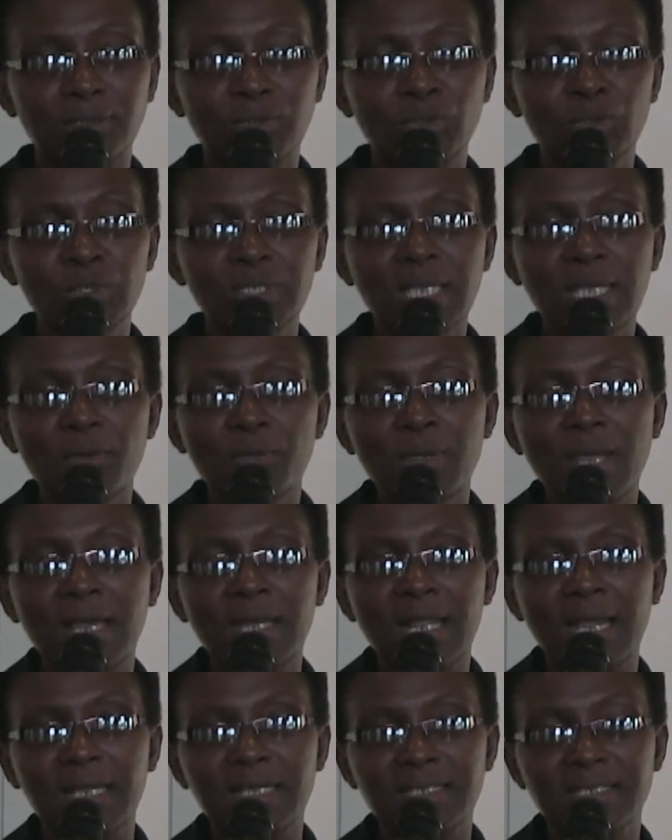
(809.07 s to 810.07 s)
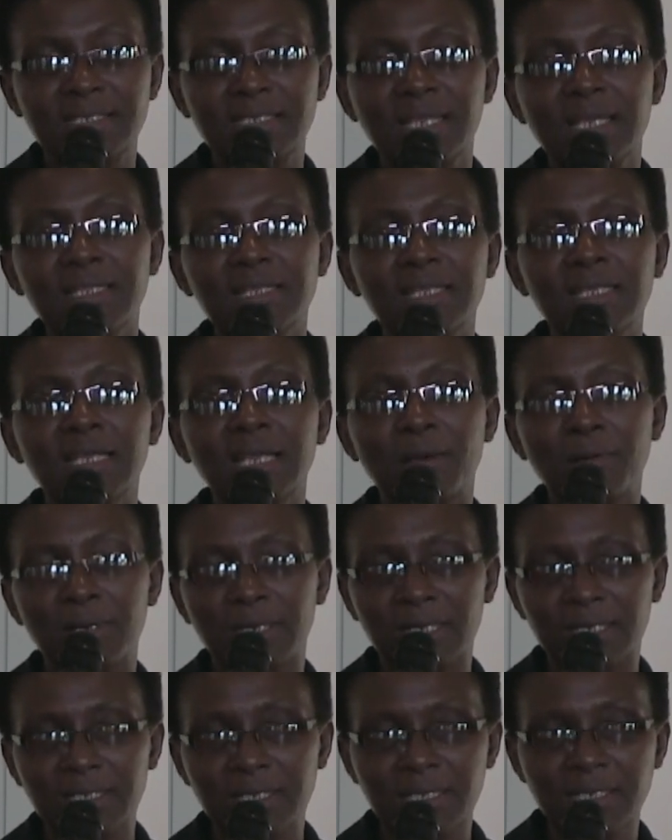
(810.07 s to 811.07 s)
today we are extending our
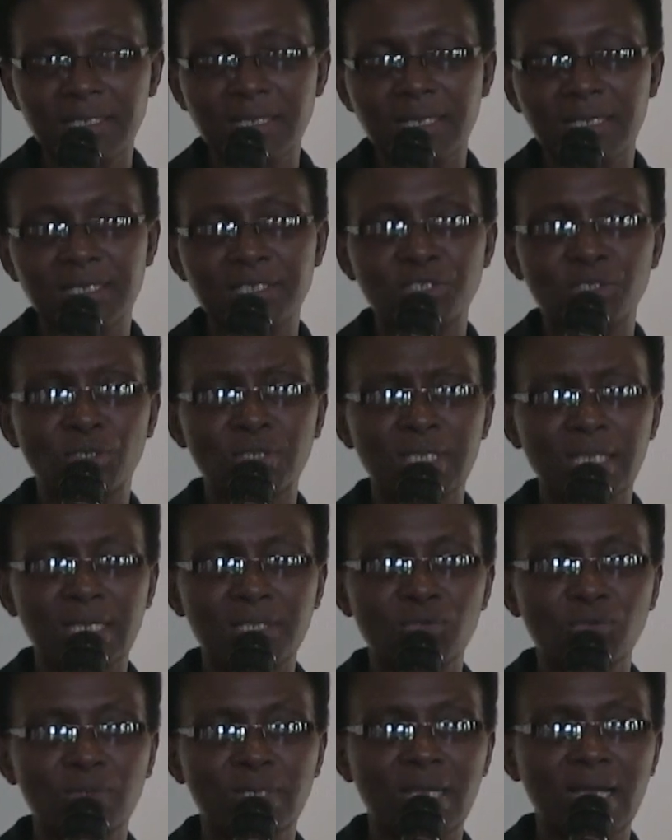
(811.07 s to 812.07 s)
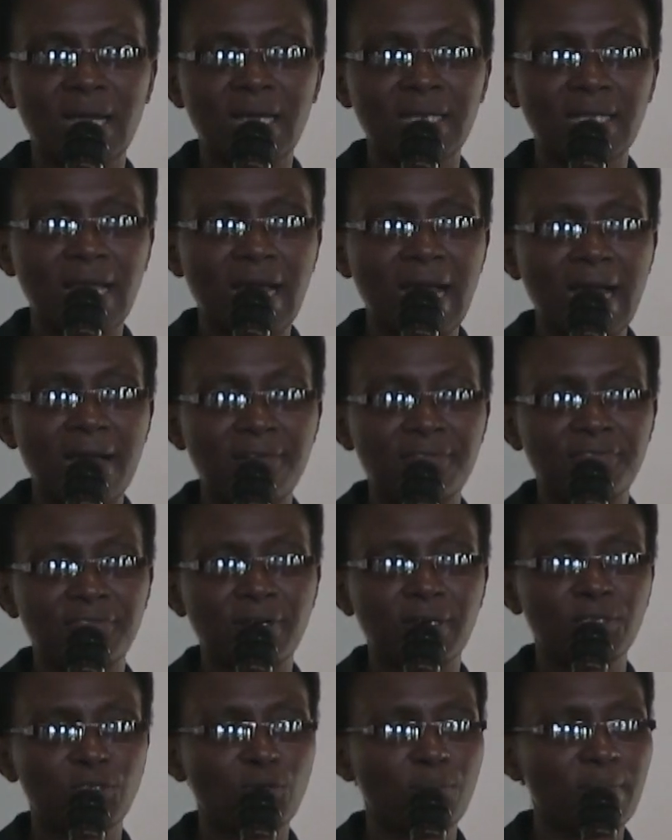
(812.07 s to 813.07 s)
clinic so that we can have
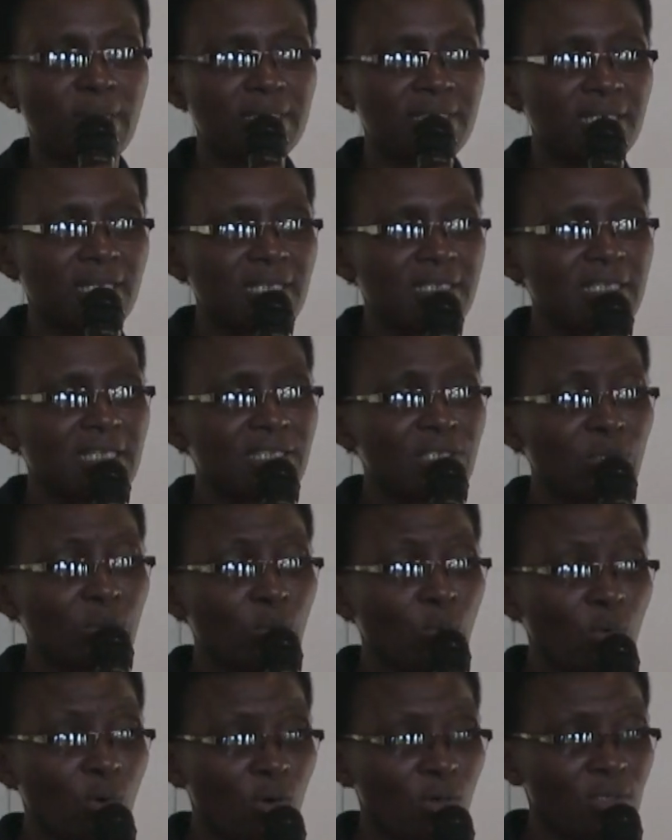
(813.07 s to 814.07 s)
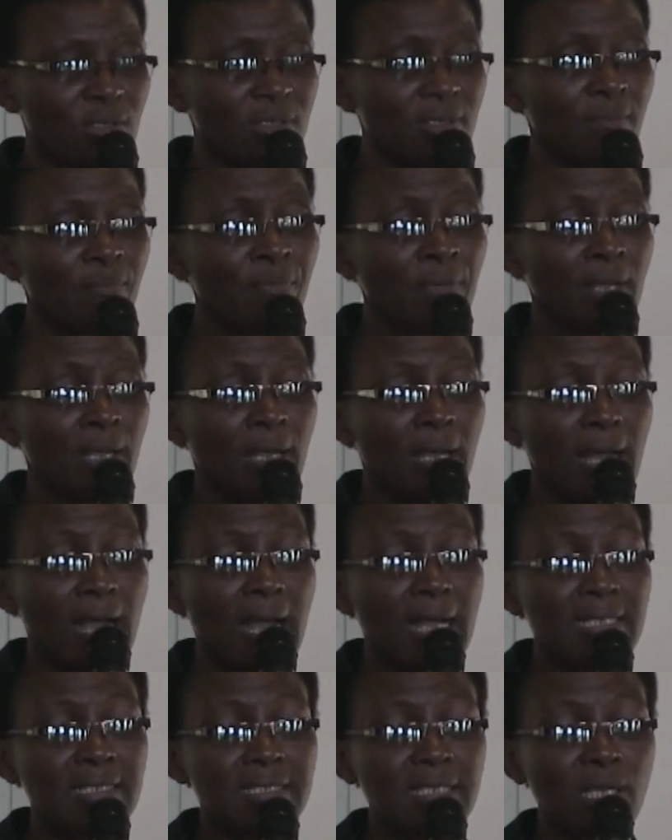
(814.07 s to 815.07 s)
the maternity ward
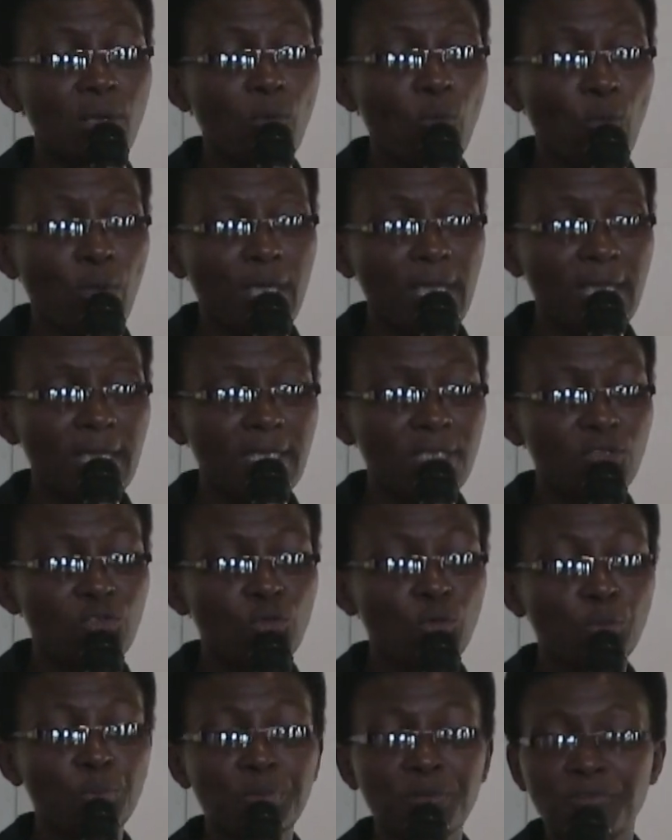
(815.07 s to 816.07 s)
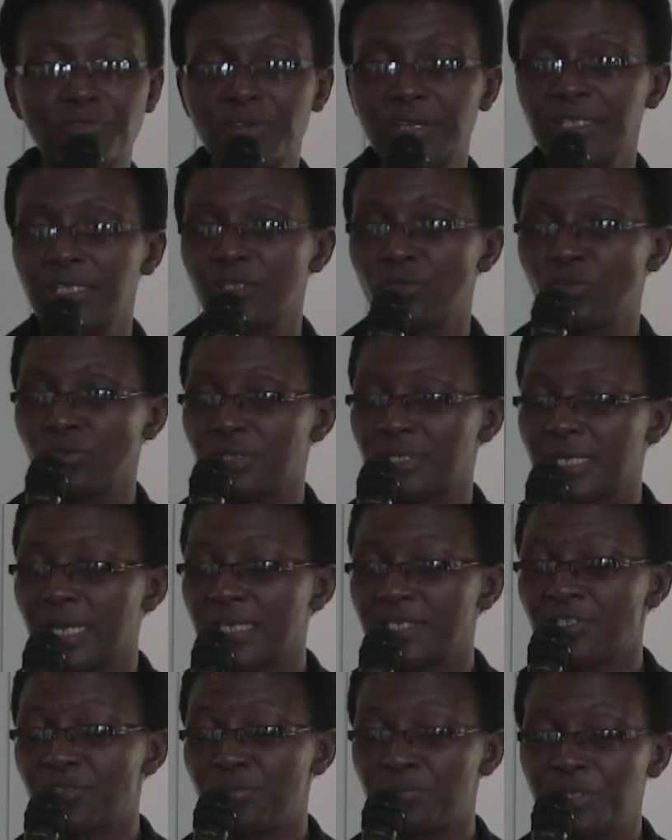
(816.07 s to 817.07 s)
as a way to prevent the
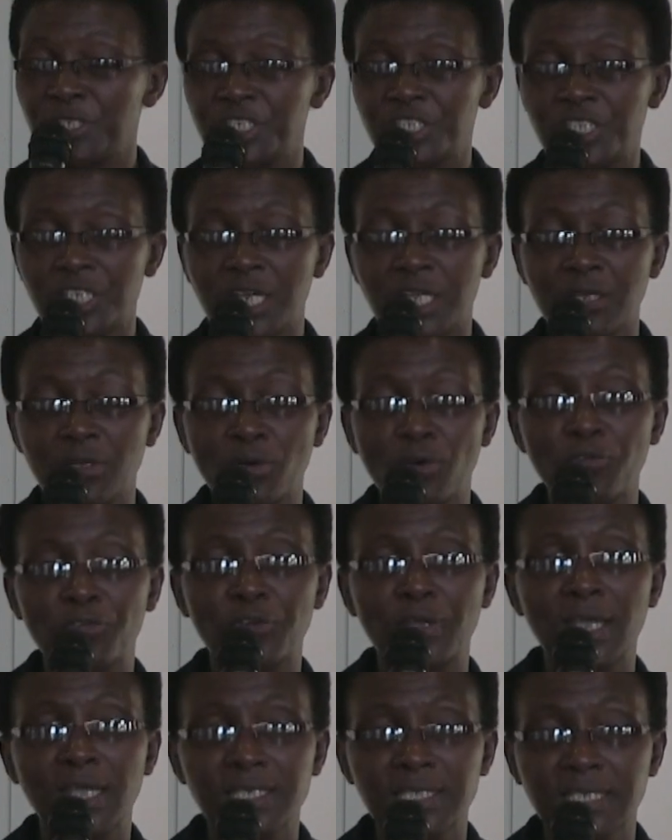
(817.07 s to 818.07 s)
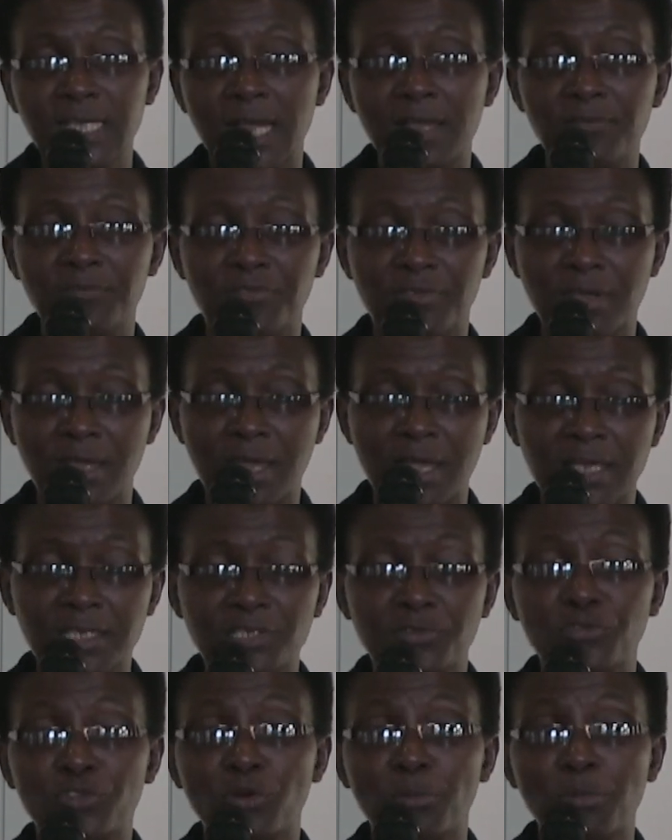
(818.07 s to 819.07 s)
transmission of
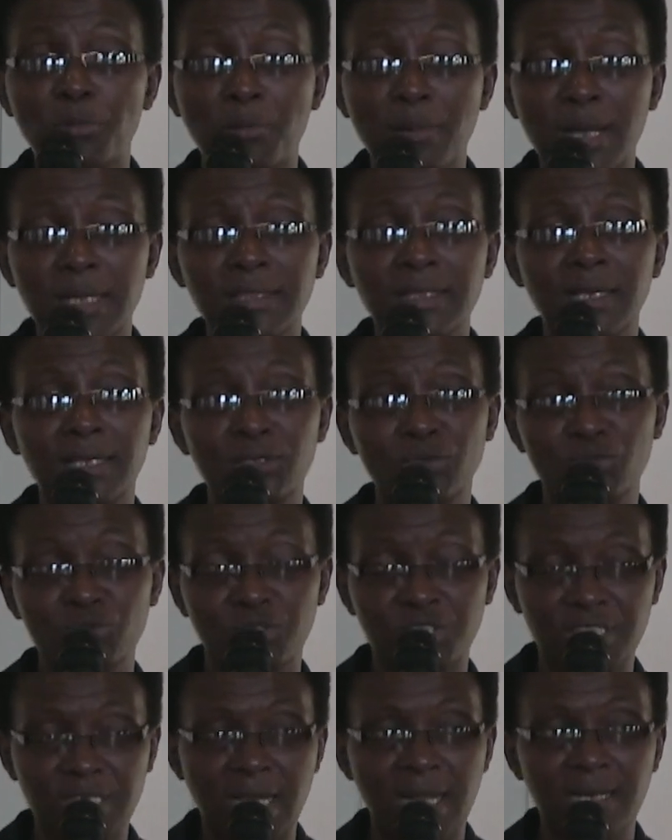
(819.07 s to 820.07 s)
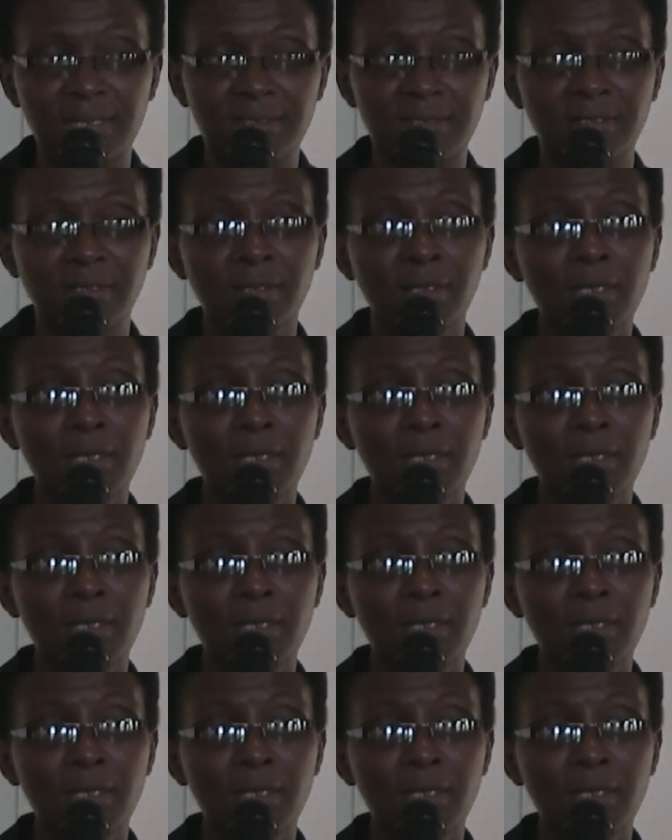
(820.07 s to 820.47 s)
HIV/AIDS from mother to child.